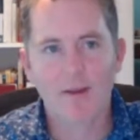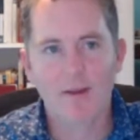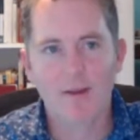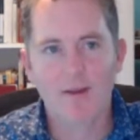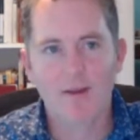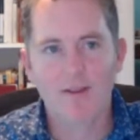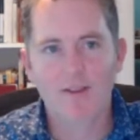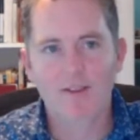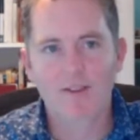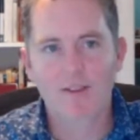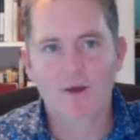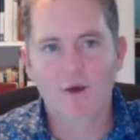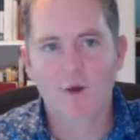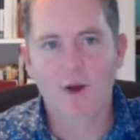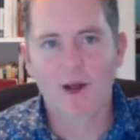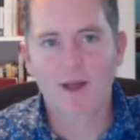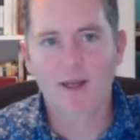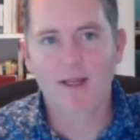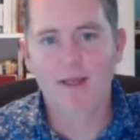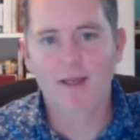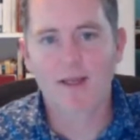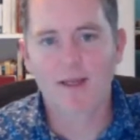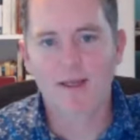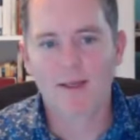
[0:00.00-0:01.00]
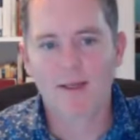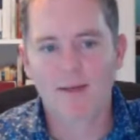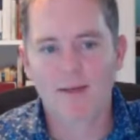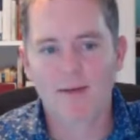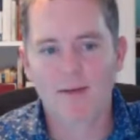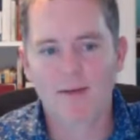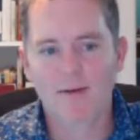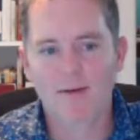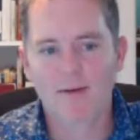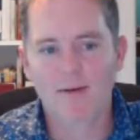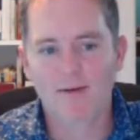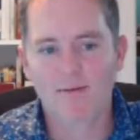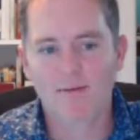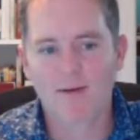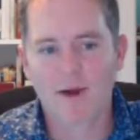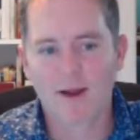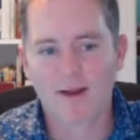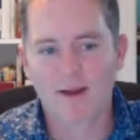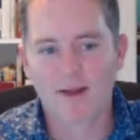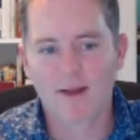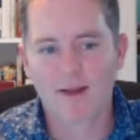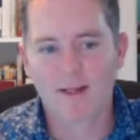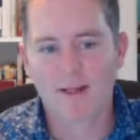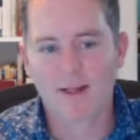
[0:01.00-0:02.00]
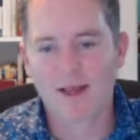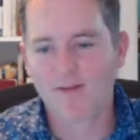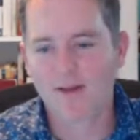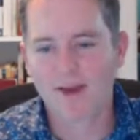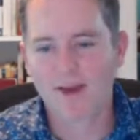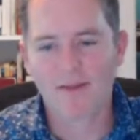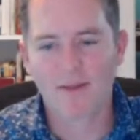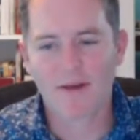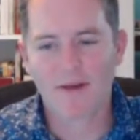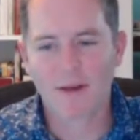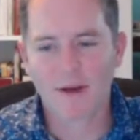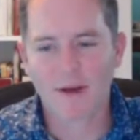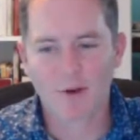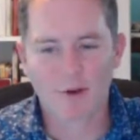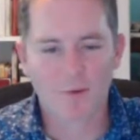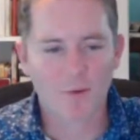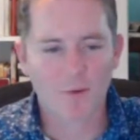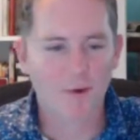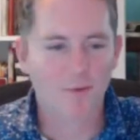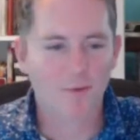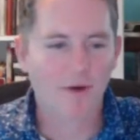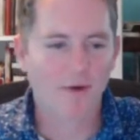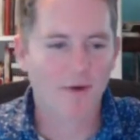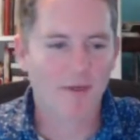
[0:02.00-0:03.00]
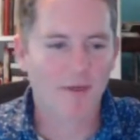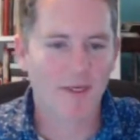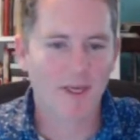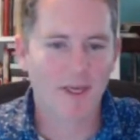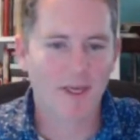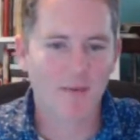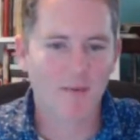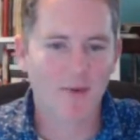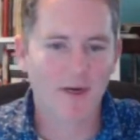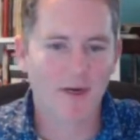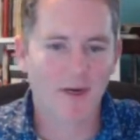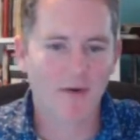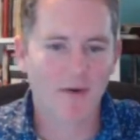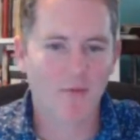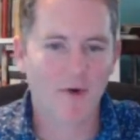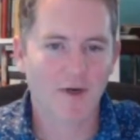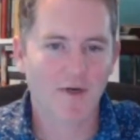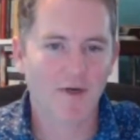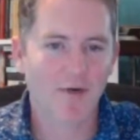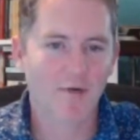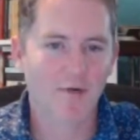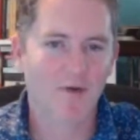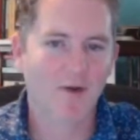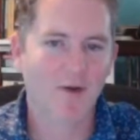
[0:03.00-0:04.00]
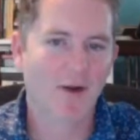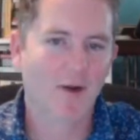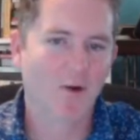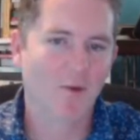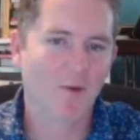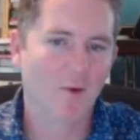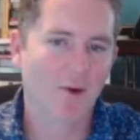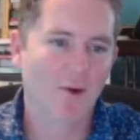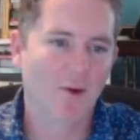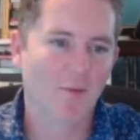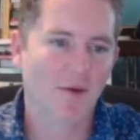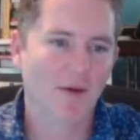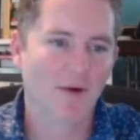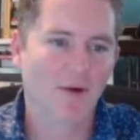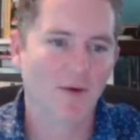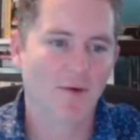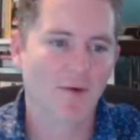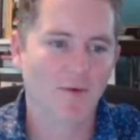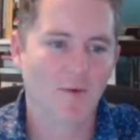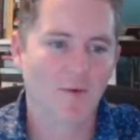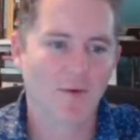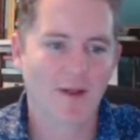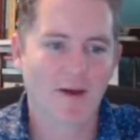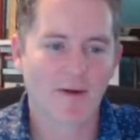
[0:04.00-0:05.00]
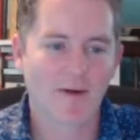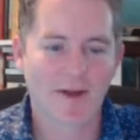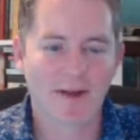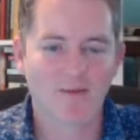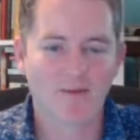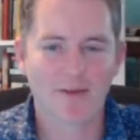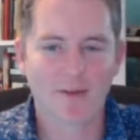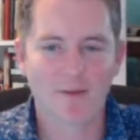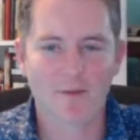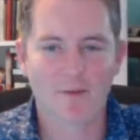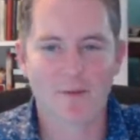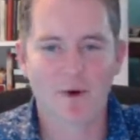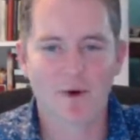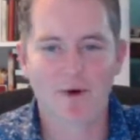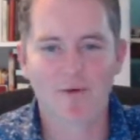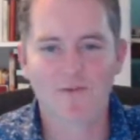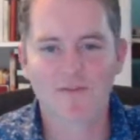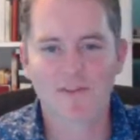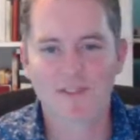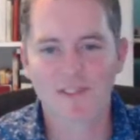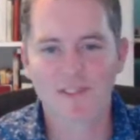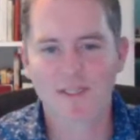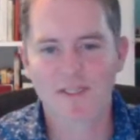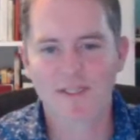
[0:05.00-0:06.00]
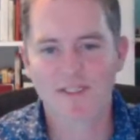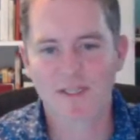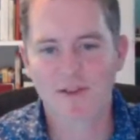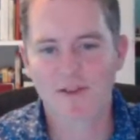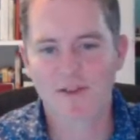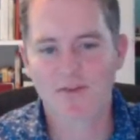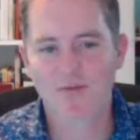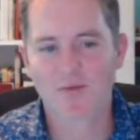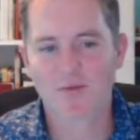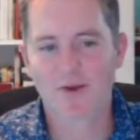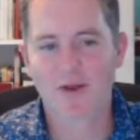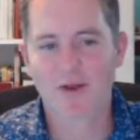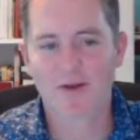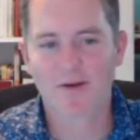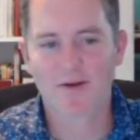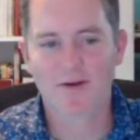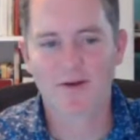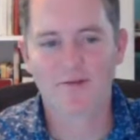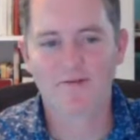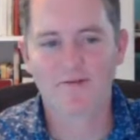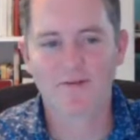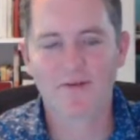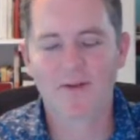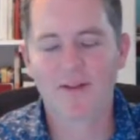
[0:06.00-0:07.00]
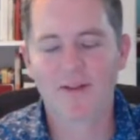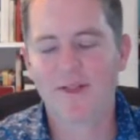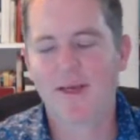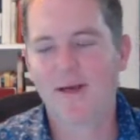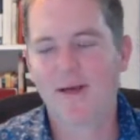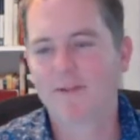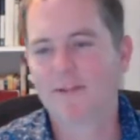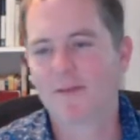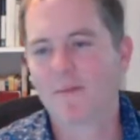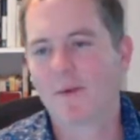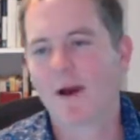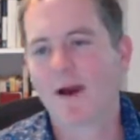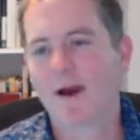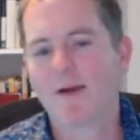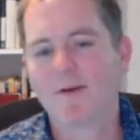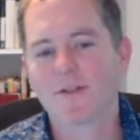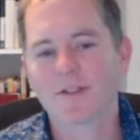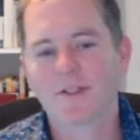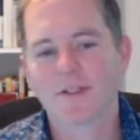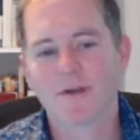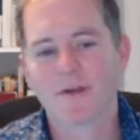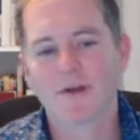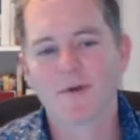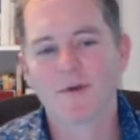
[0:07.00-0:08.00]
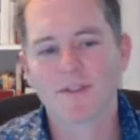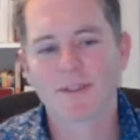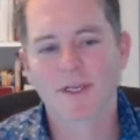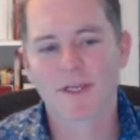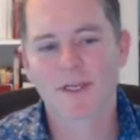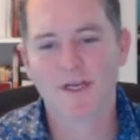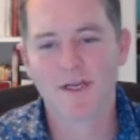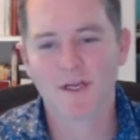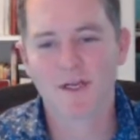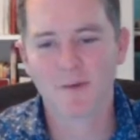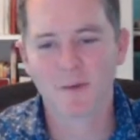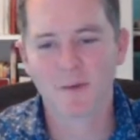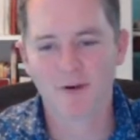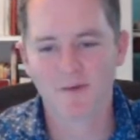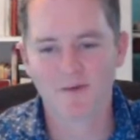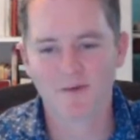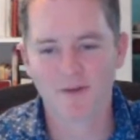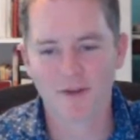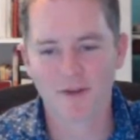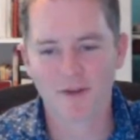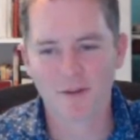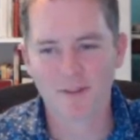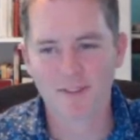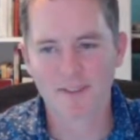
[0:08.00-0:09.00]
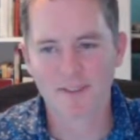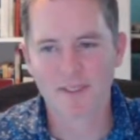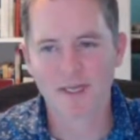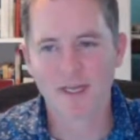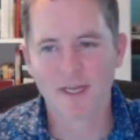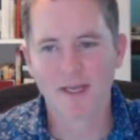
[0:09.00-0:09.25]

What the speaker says: so I can finally, I've had the knuckle rebuild kit, but I didn't want to do the knuckle rebuild without having the burfs, because at 350,000 miles, it's going to need burf fields.